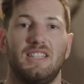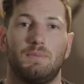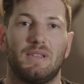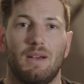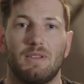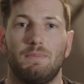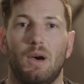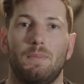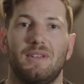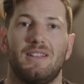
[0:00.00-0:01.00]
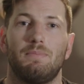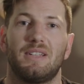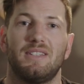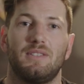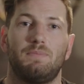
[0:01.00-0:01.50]
is becoming popular
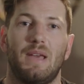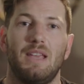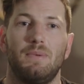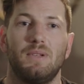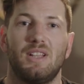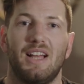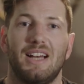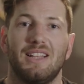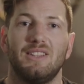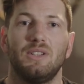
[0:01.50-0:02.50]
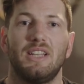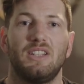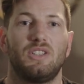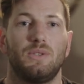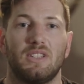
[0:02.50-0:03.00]
because people are
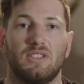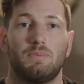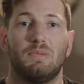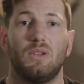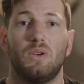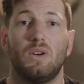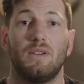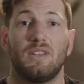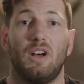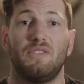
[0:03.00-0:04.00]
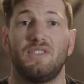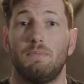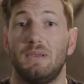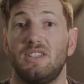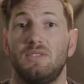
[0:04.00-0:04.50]
looking to explore off the
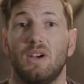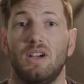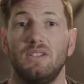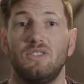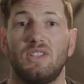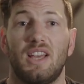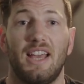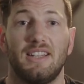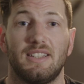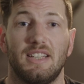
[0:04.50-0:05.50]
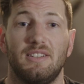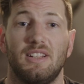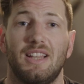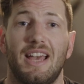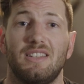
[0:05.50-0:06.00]
busy roads, and it
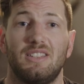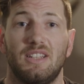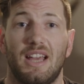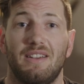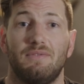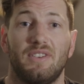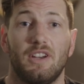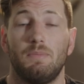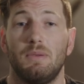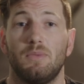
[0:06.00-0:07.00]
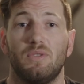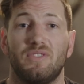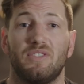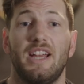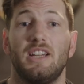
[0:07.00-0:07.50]
allows you to have a bit more
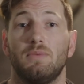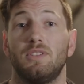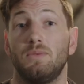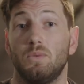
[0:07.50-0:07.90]
freedom in